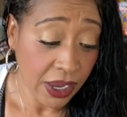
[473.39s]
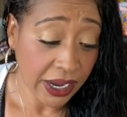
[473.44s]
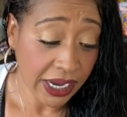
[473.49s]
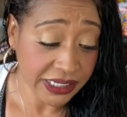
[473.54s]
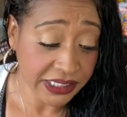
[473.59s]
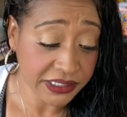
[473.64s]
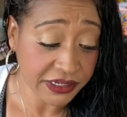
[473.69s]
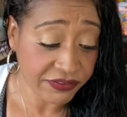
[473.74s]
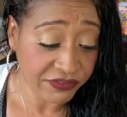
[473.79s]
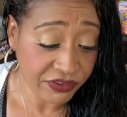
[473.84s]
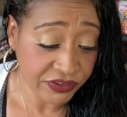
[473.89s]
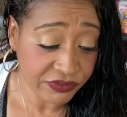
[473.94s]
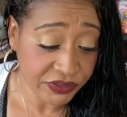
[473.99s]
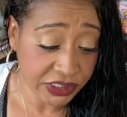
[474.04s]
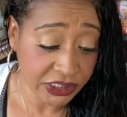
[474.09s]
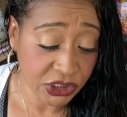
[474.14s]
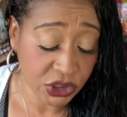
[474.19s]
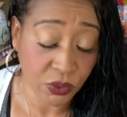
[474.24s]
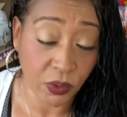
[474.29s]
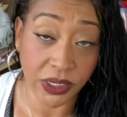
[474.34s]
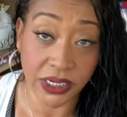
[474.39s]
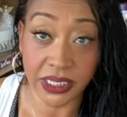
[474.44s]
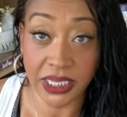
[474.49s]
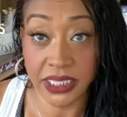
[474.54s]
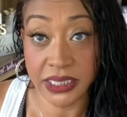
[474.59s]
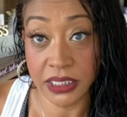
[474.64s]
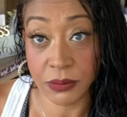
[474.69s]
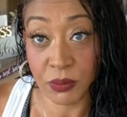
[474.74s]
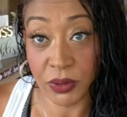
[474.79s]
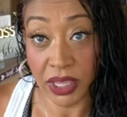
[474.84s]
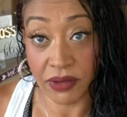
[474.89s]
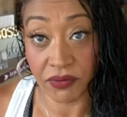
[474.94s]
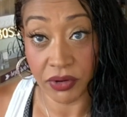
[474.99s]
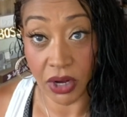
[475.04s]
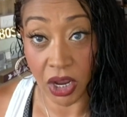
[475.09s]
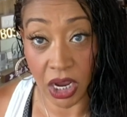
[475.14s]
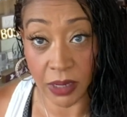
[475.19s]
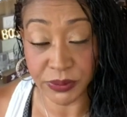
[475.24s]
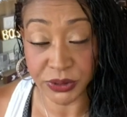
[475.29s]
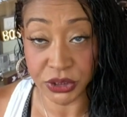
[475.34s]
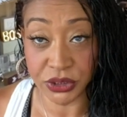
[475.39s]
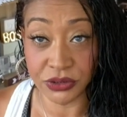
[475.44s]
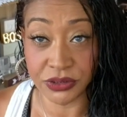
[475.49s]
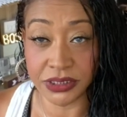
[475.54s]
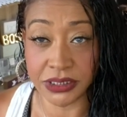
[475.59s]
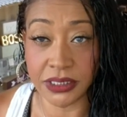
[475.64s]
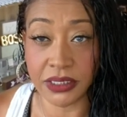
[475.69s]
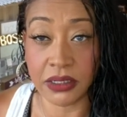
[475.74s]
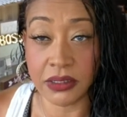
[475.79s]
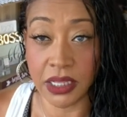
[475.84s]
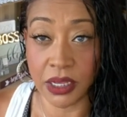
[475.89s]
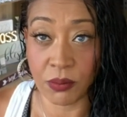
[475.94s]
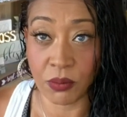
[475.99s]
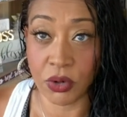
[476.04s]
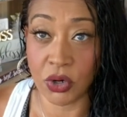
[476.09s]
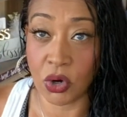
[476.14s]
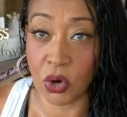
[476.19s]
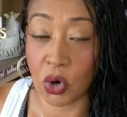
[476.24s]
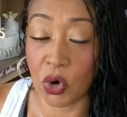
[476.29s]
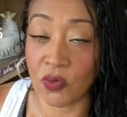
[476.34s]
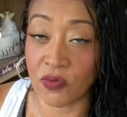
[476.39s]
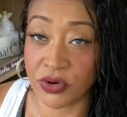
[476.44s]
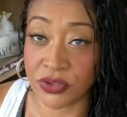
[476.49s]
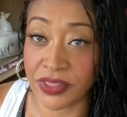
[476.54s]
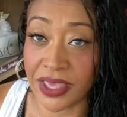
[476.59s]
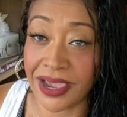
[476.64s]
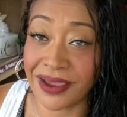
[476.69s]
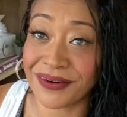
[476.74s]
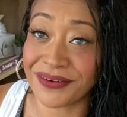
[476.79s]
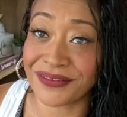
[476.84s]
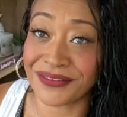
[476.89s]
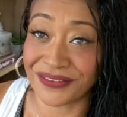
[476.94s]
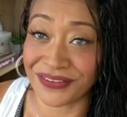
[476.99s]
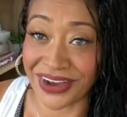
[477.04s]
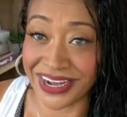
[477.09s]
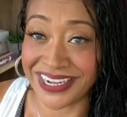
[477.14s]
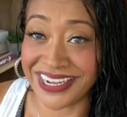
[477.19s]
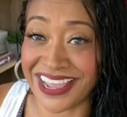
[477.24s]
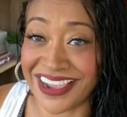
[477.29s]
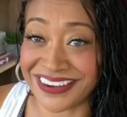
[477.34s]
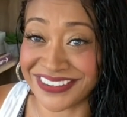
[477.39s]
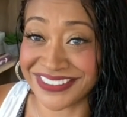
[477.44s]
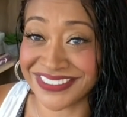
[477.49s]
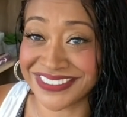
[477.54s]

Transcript: i did a 15 20 and then we have an optional deal and we'll go over that right now